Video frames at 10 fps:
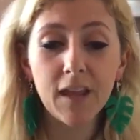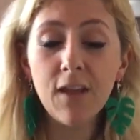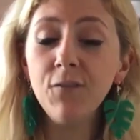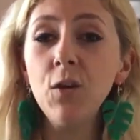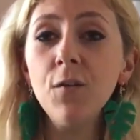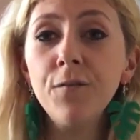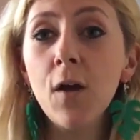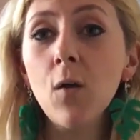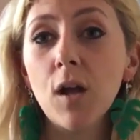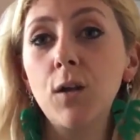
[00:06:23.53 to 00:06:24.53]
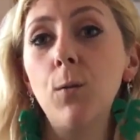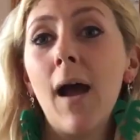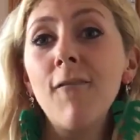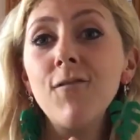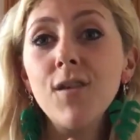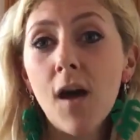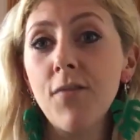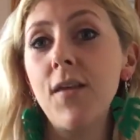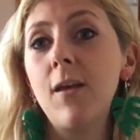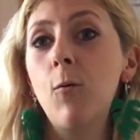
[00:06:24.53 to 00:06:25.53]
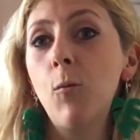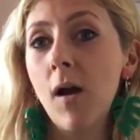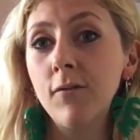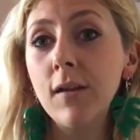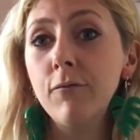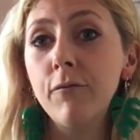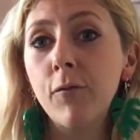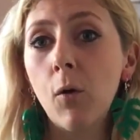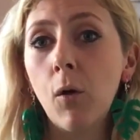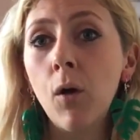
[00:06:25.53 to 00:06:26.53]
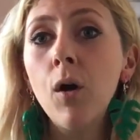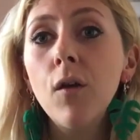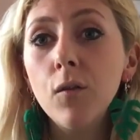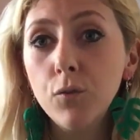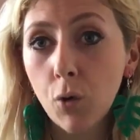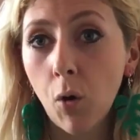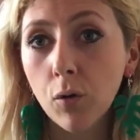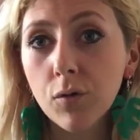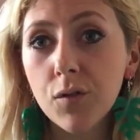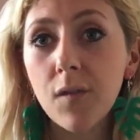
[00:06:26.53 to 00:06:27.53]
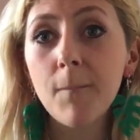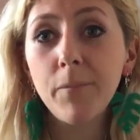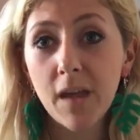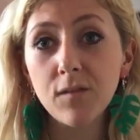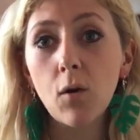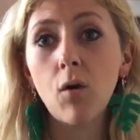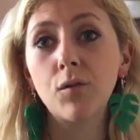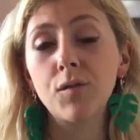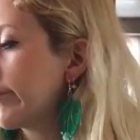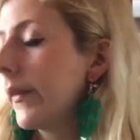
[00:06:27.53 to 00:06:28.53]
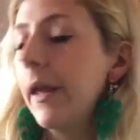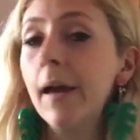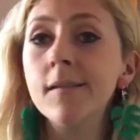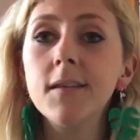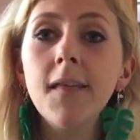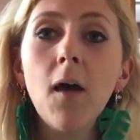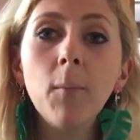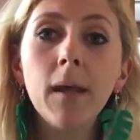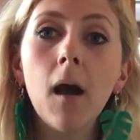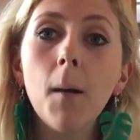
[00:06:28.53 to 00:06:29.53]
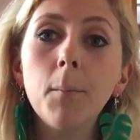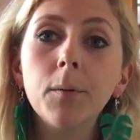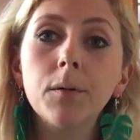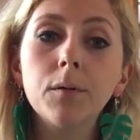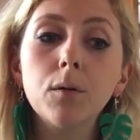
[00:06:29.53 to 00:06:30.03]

If you feel like you have nothing worth living for, dogs. There's dogs. Yeah, so that'll be up.